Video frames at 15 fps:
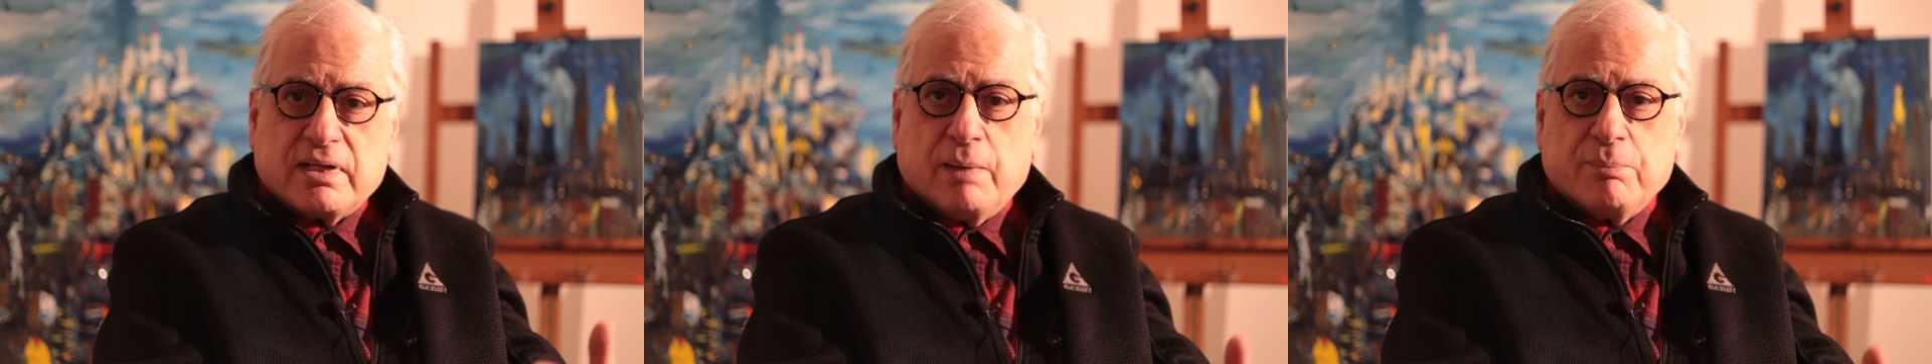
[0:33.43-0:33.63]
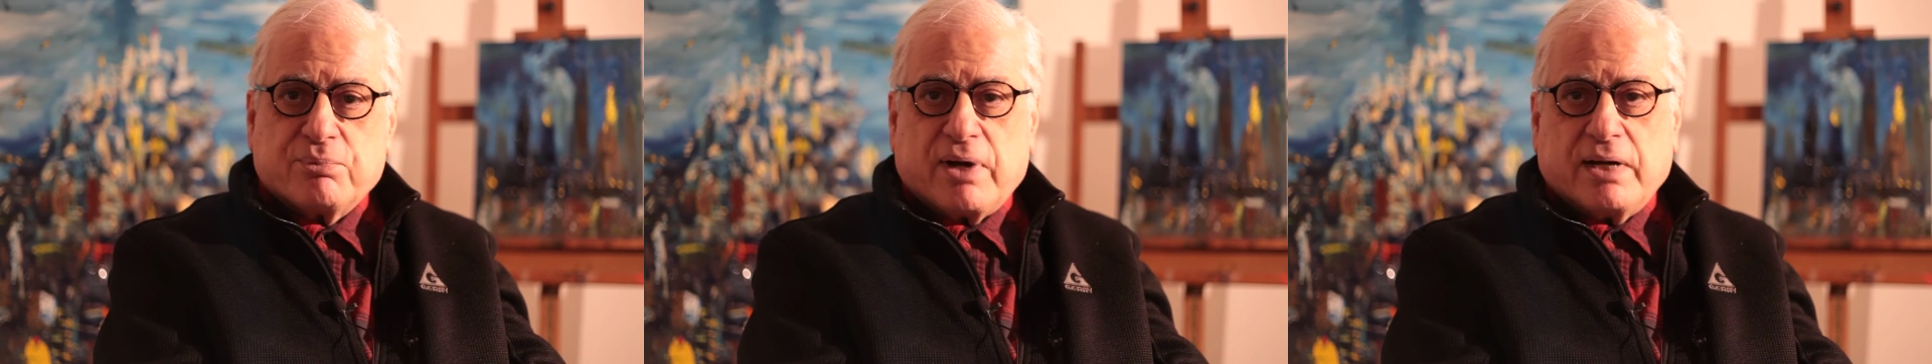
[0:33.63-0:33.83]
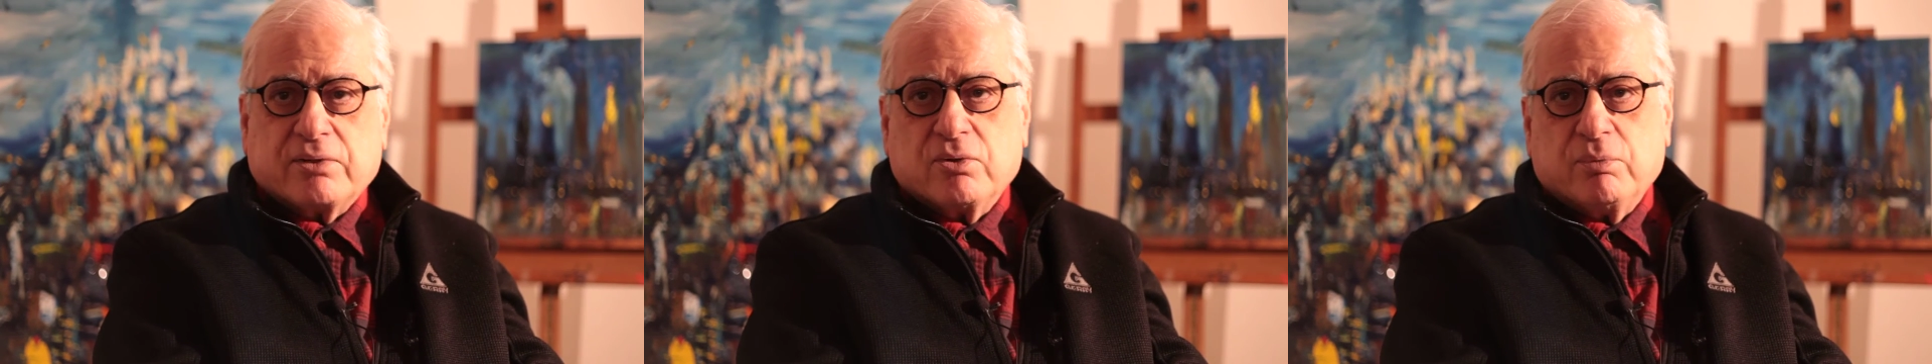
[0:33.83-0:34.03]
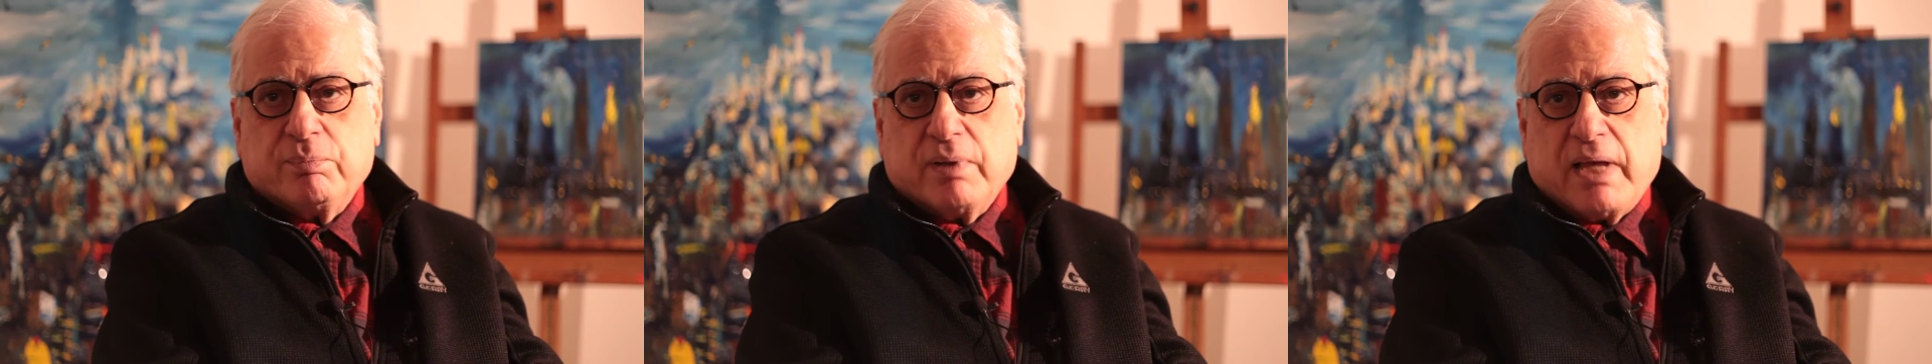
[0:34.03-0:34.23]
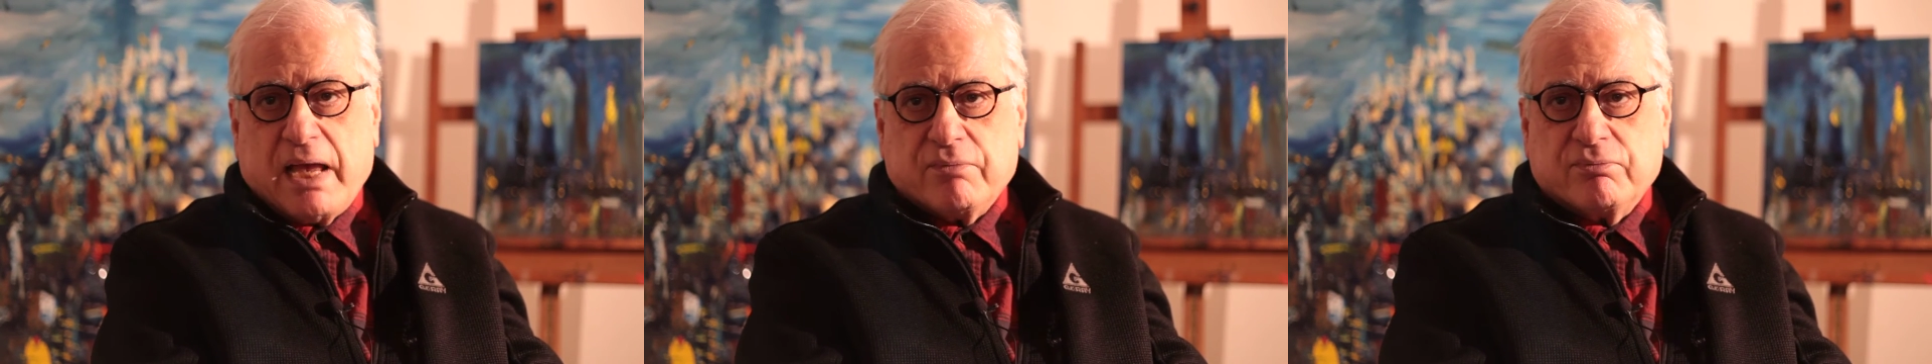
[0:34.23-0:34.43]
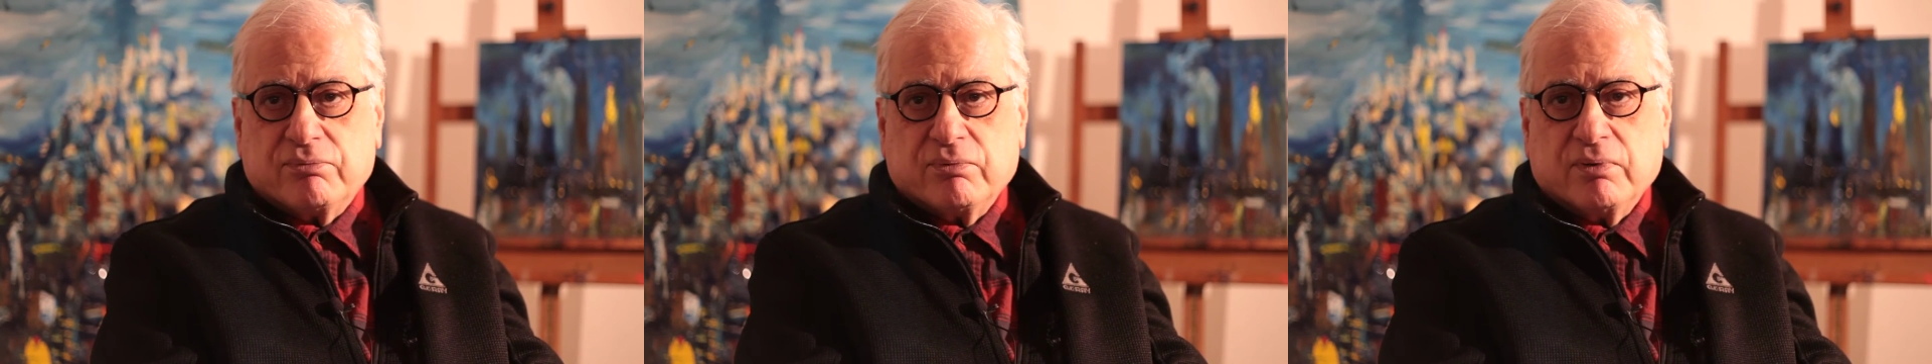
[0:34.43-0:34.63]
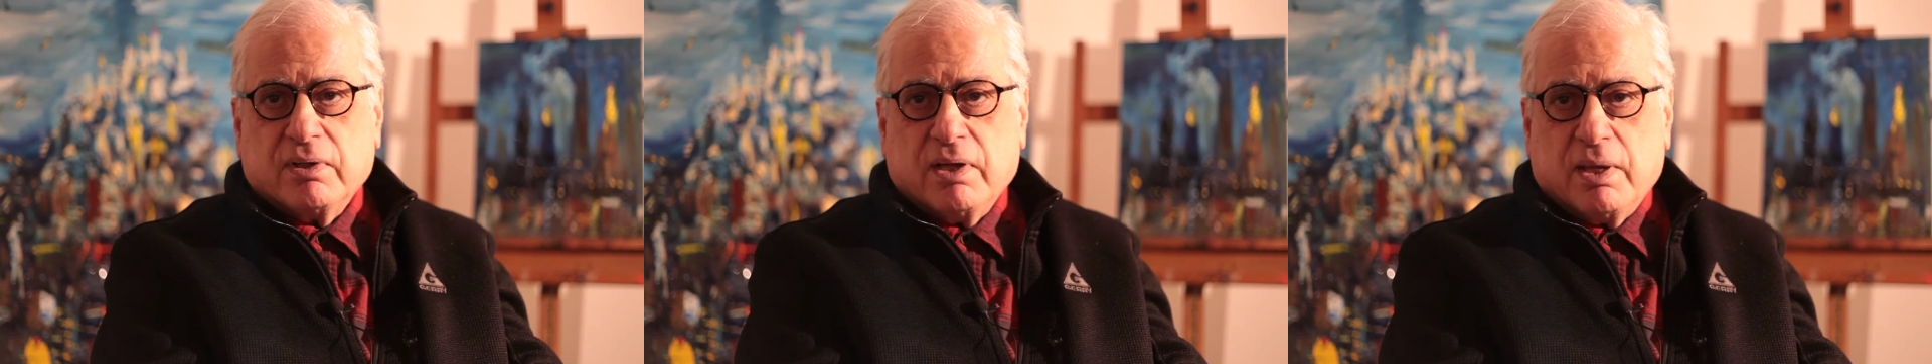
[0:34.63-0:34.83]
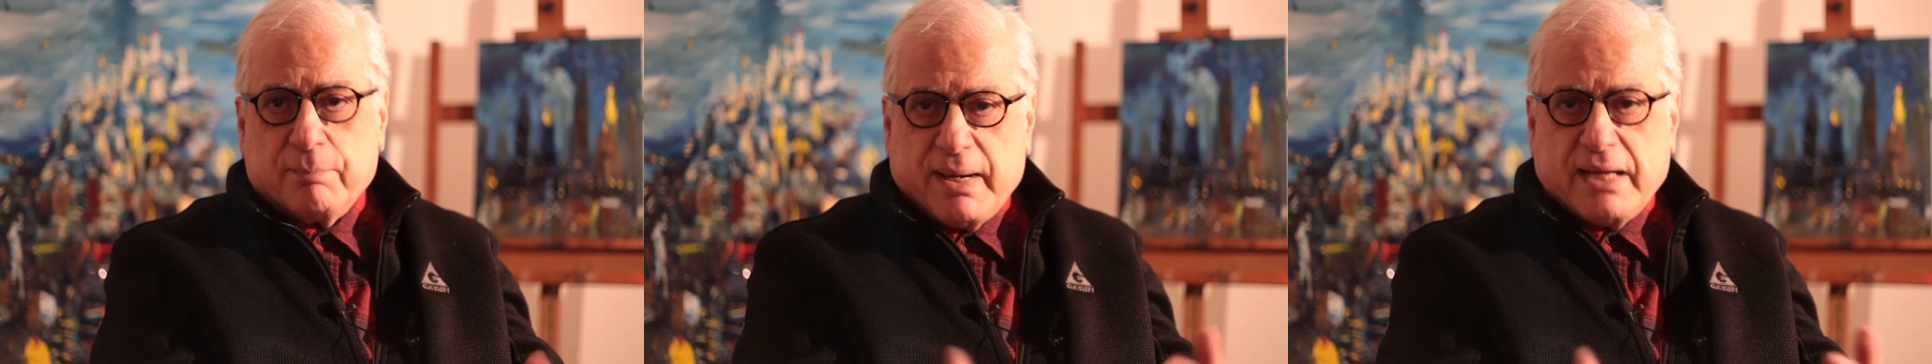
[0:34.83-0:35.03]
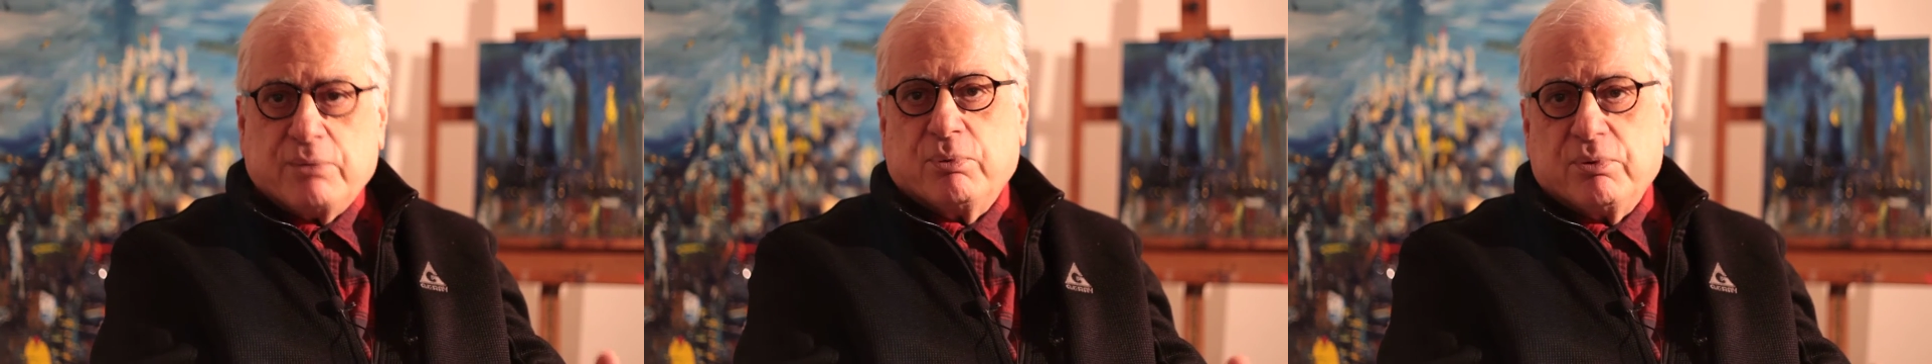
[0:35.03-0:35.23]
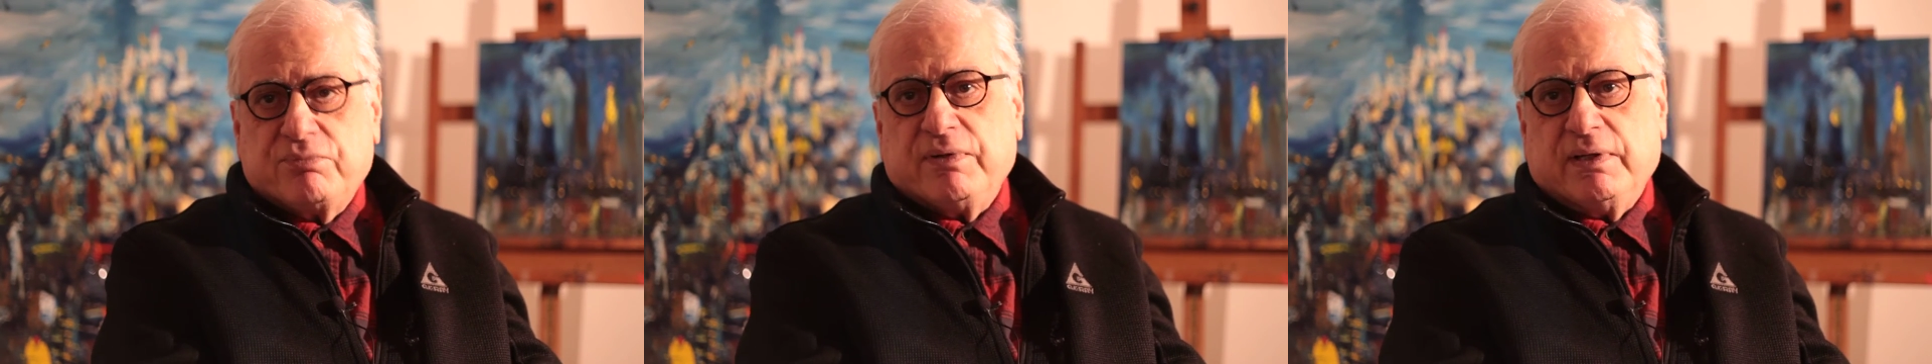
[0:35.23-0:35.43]
I'm trying to paint
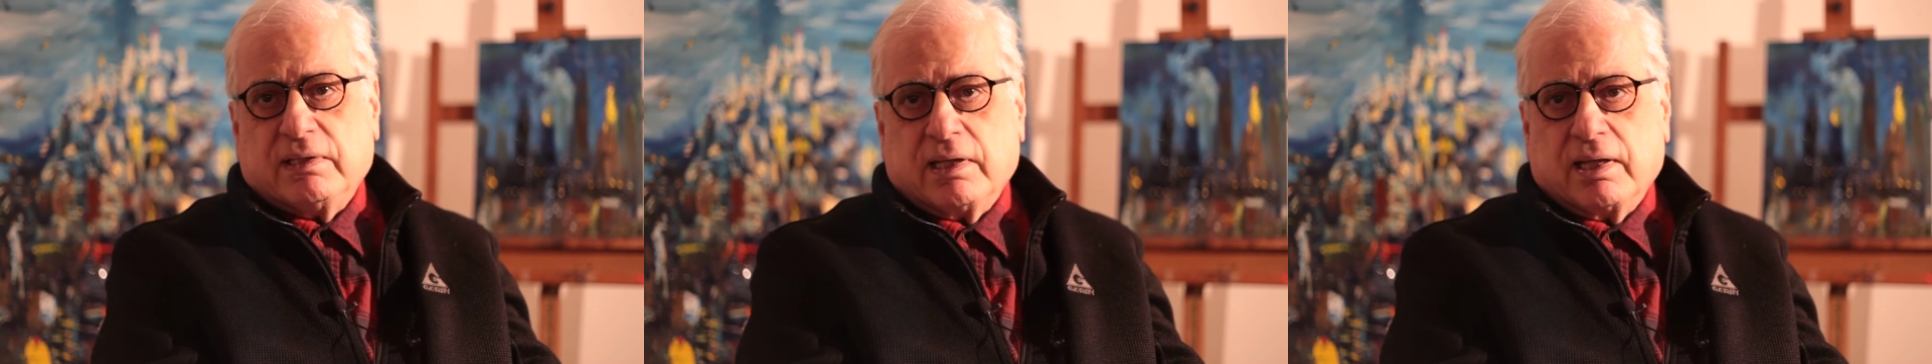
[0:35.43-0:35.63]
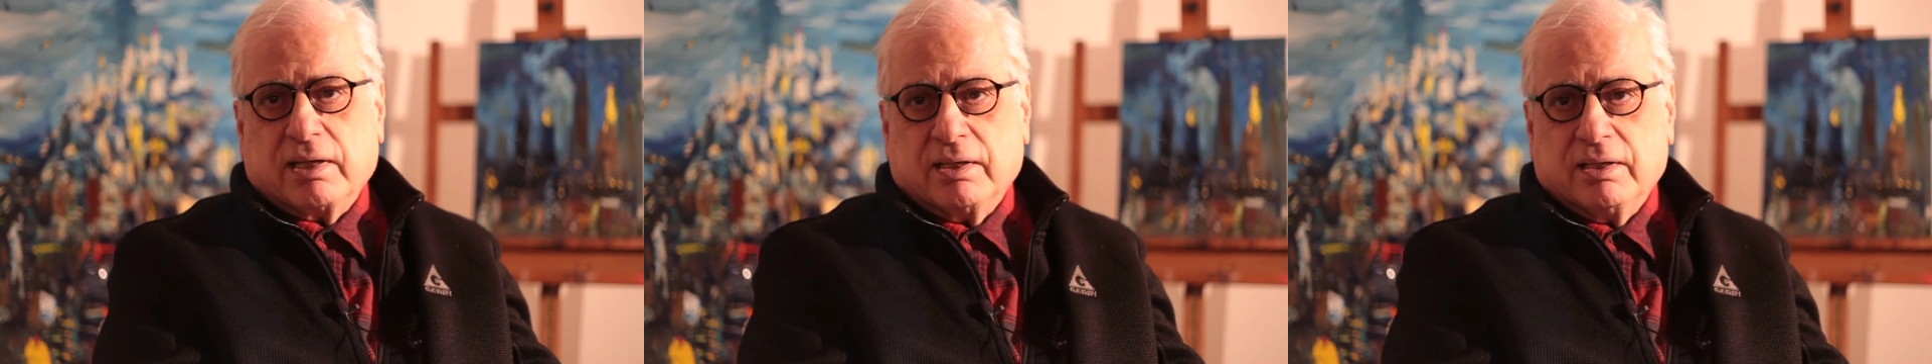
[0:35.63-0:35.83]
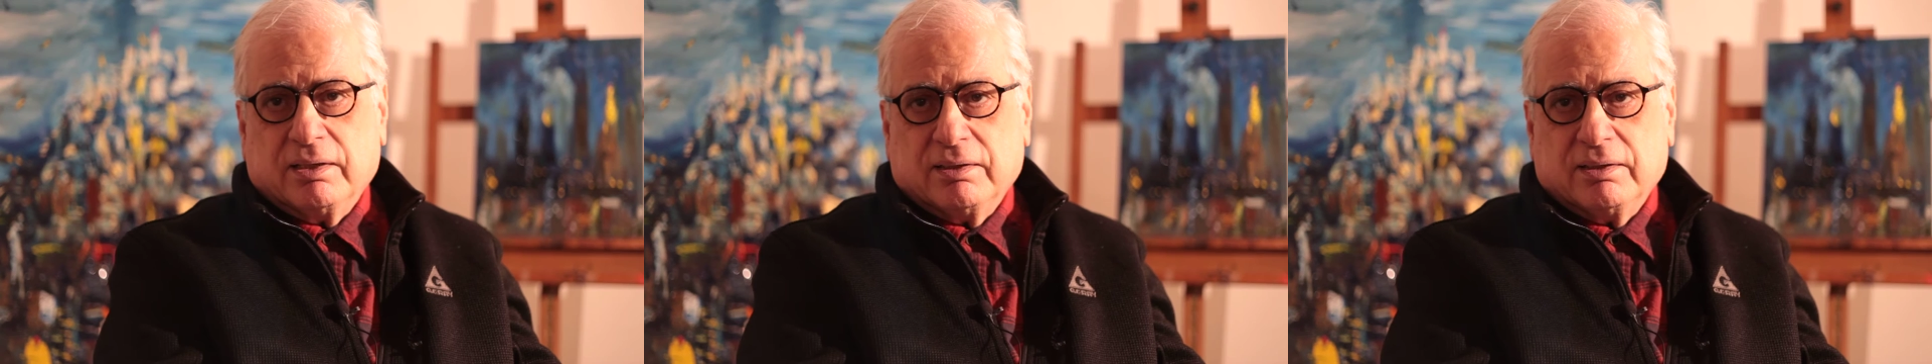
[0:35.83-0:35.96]
with feeling,